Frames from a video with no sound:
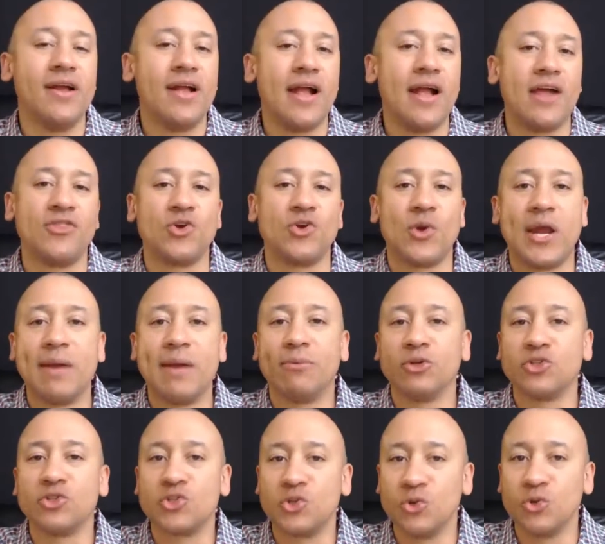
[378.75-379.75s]
and they're
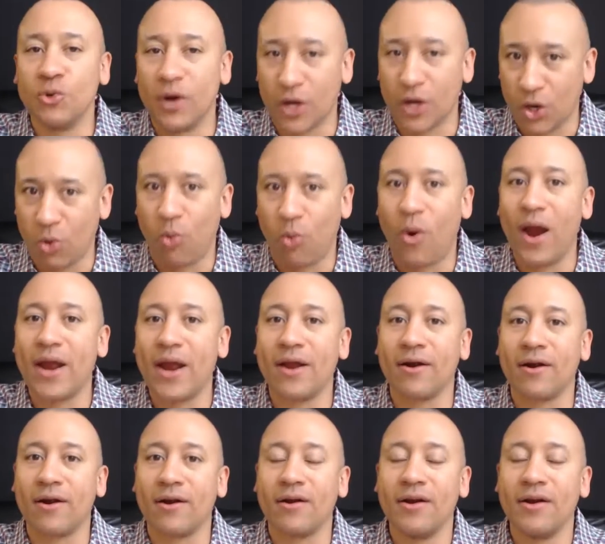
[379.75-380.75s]
able to
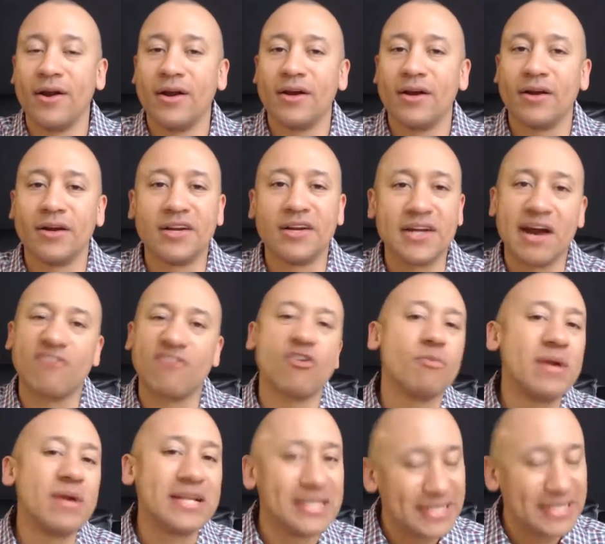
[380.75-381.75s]
acquire
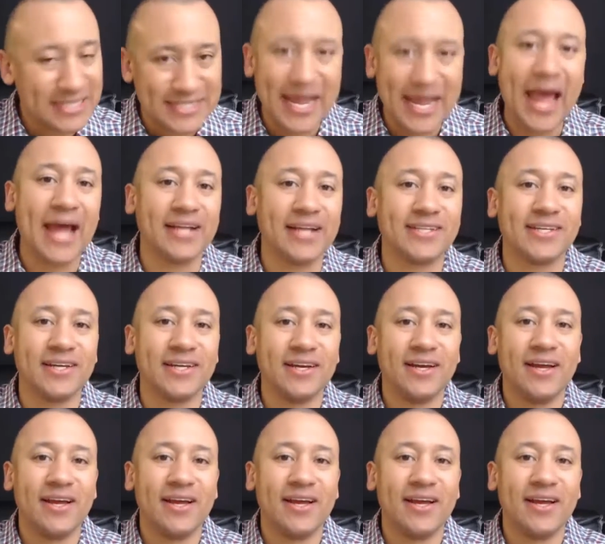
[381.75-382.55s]
government debt,